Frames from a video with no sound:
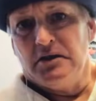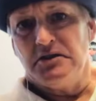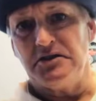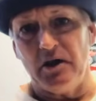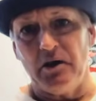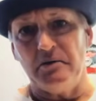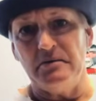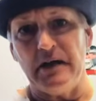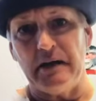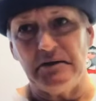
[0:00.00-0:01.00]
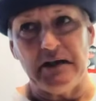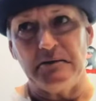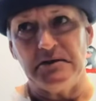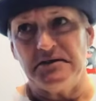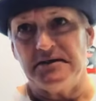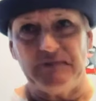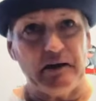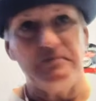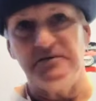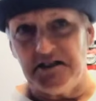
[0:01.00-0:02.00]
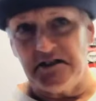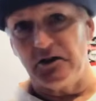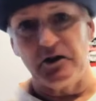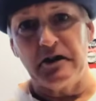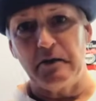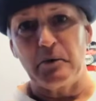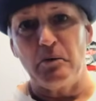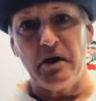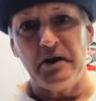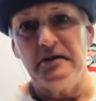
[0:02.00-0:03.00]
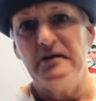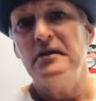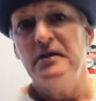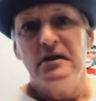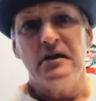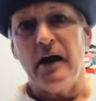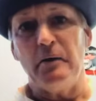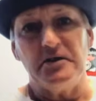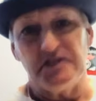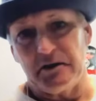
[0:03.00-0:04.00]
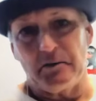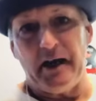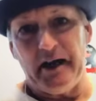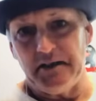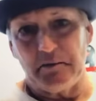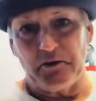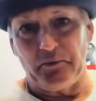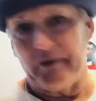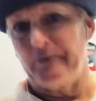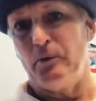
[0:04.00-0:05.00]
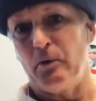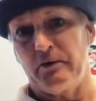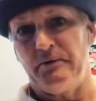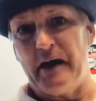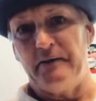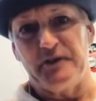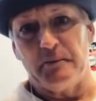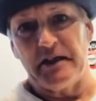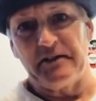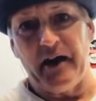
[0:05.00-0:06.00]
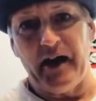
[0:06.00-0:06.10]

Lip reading: So I would, if I didn't earn number 1, I wasn't going to ride number 3 or 4 or 5, something like that.